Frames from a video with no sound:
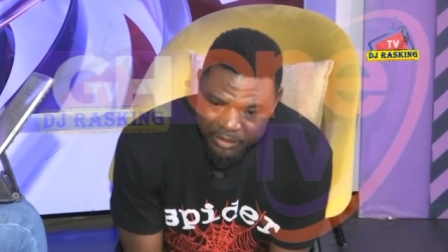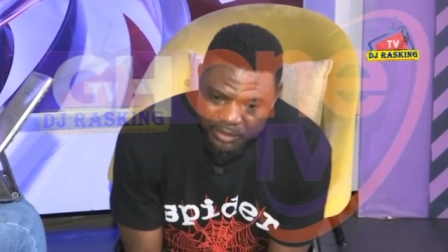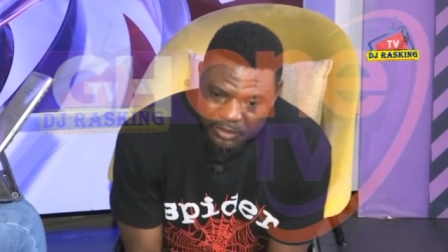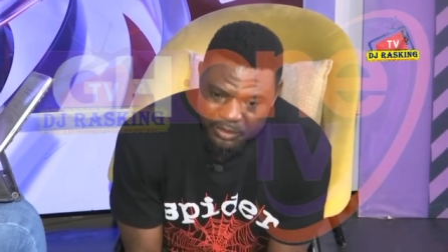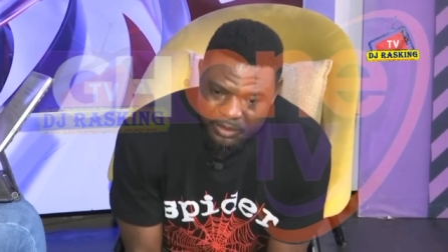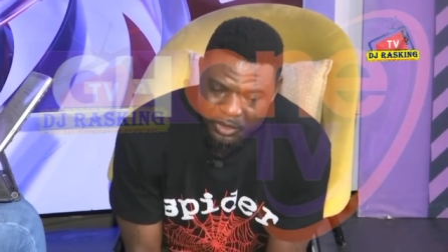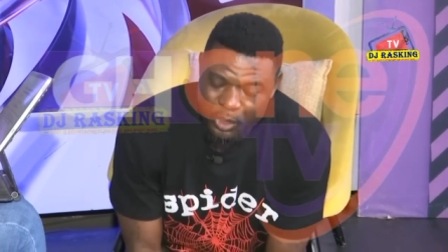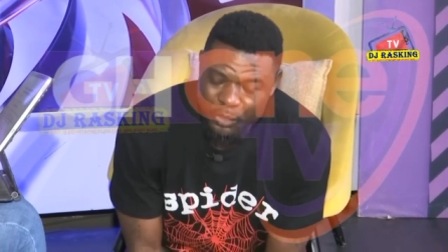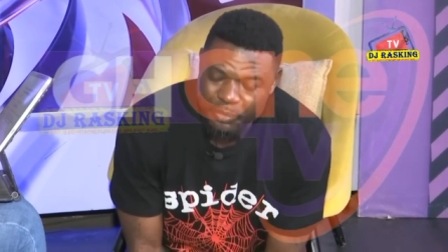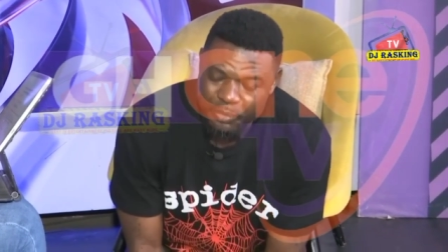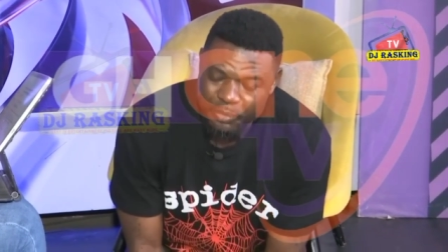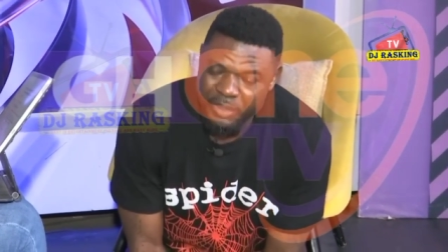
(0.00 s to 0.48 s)

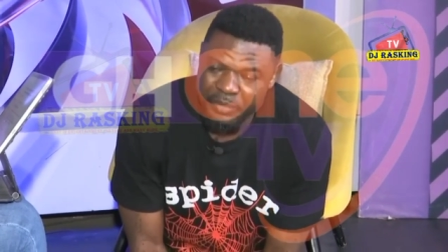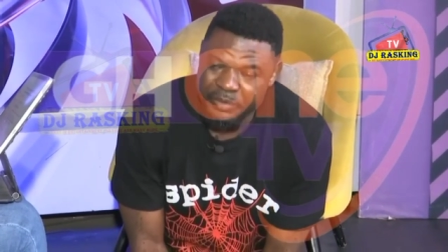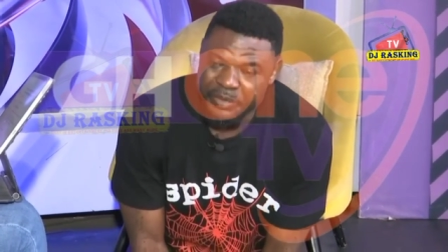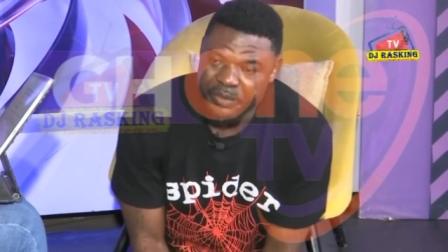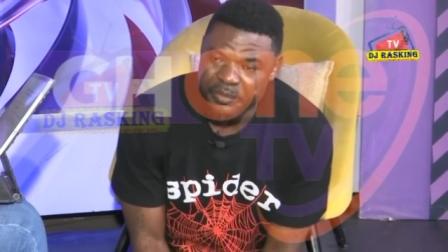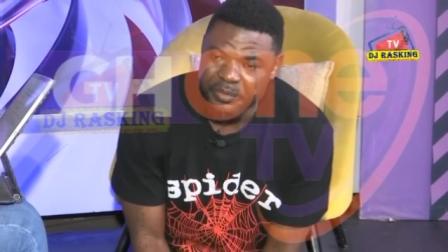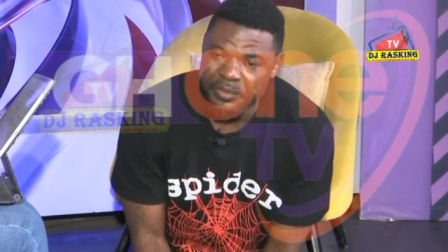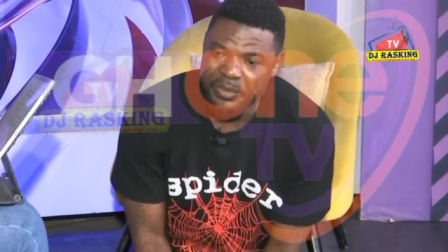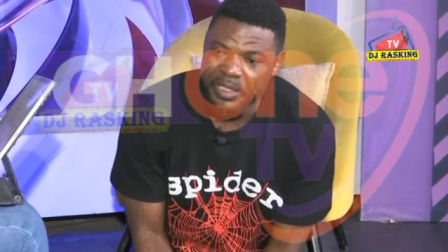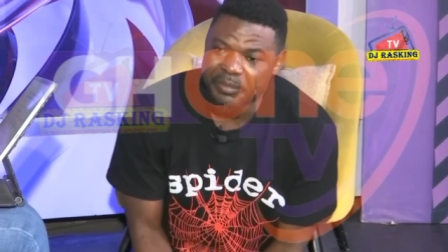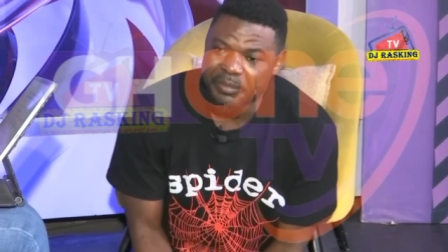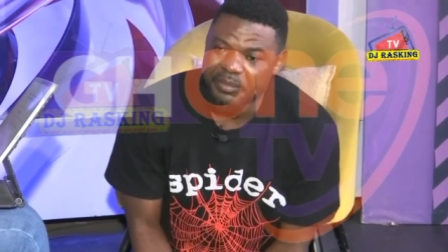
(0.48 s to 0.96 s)
copy
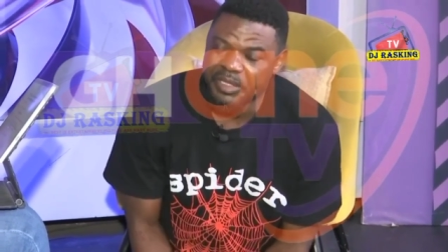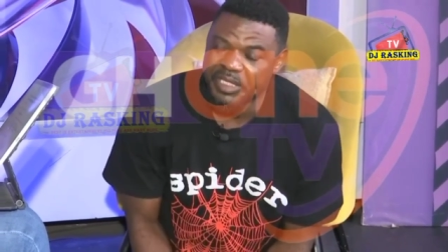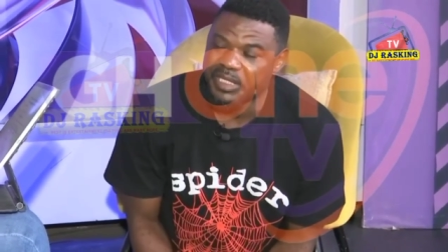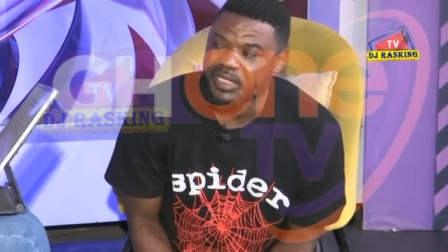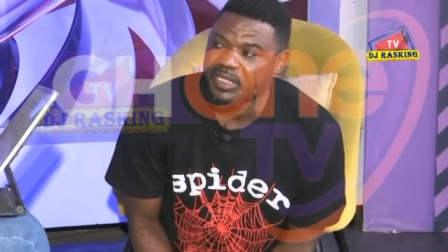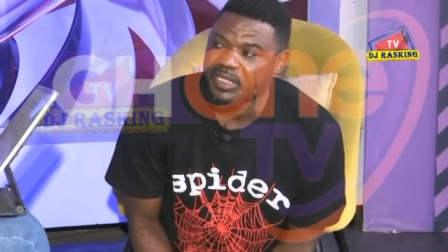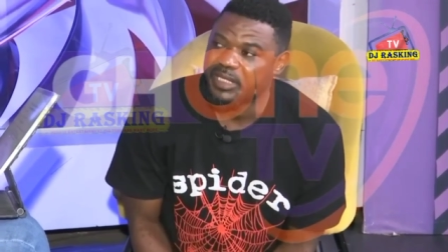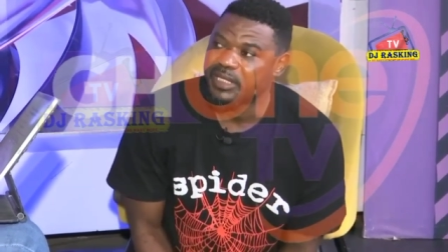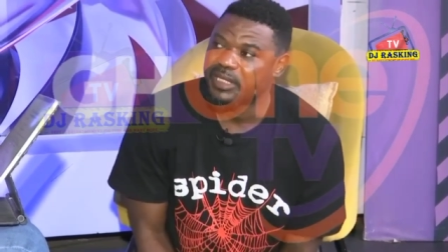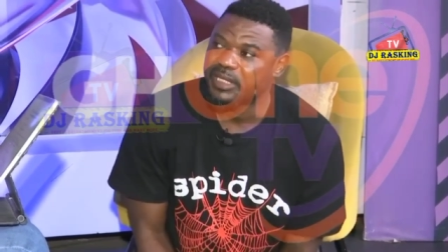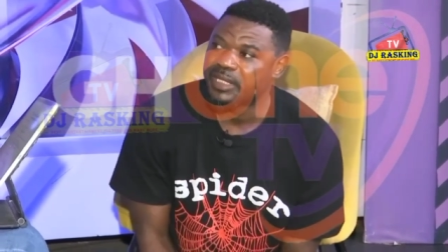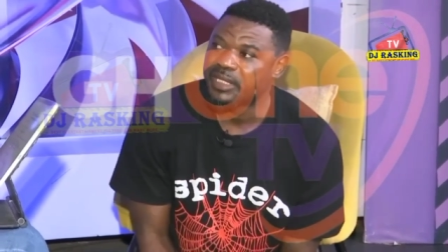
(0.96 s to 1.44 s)
baby abidi
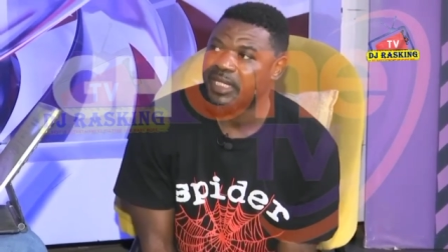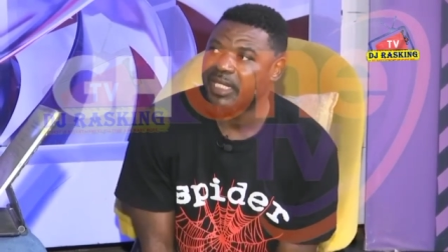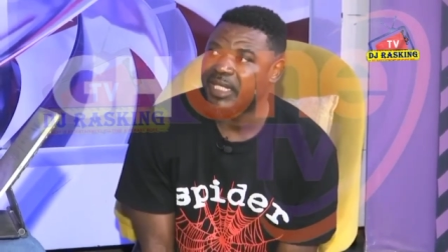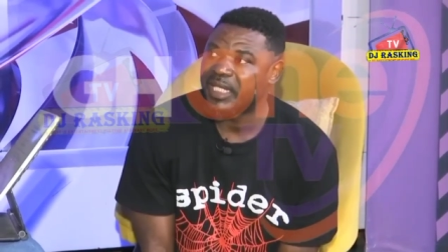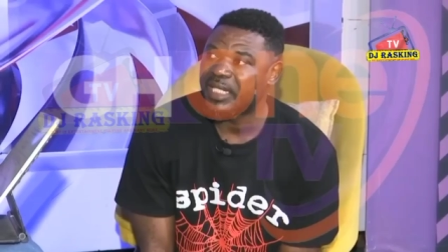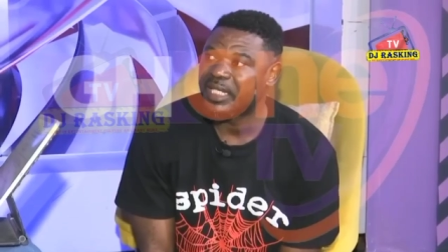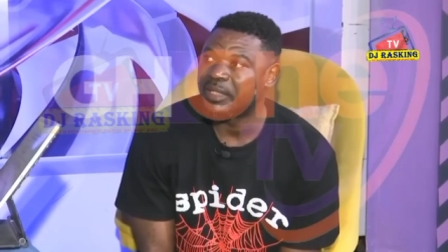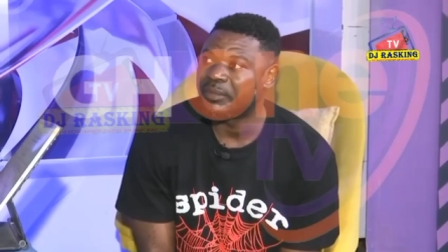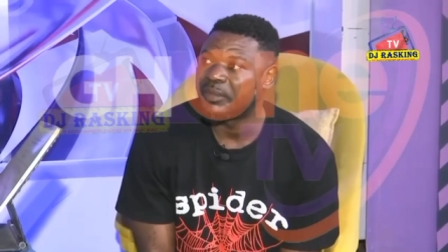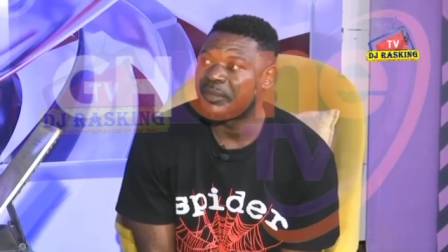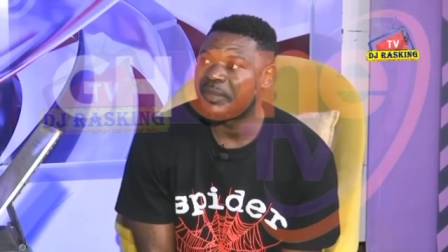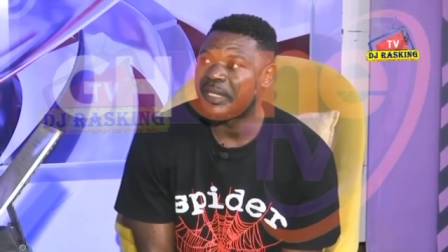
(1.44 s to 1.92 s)
and
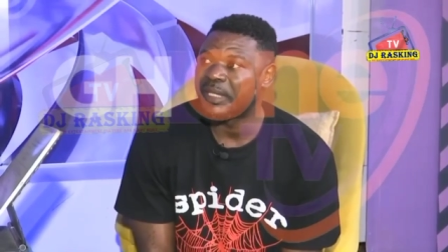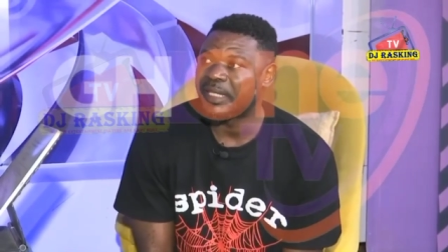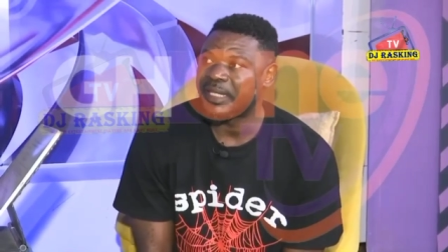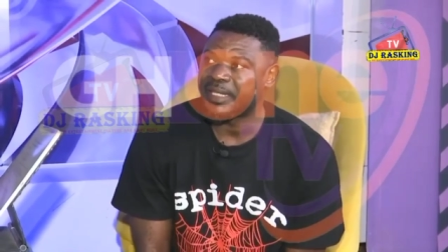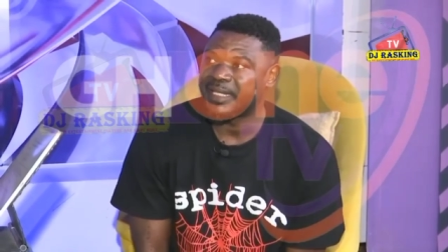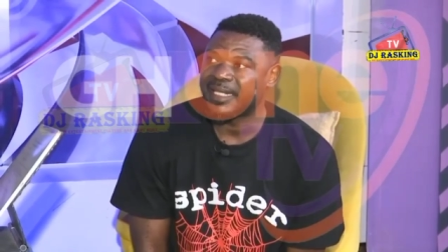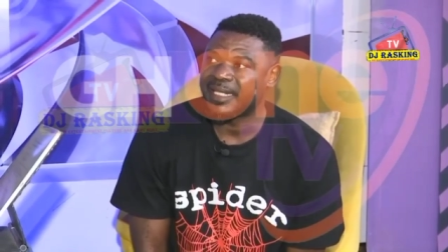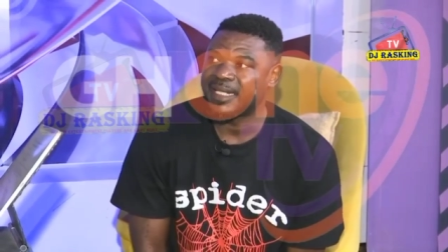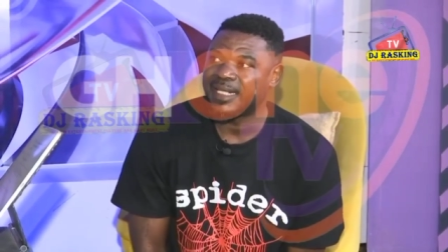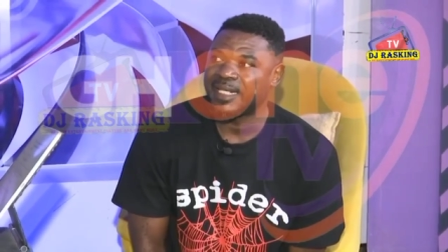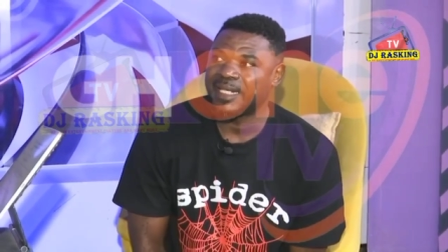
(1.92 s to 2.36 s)
I'm better than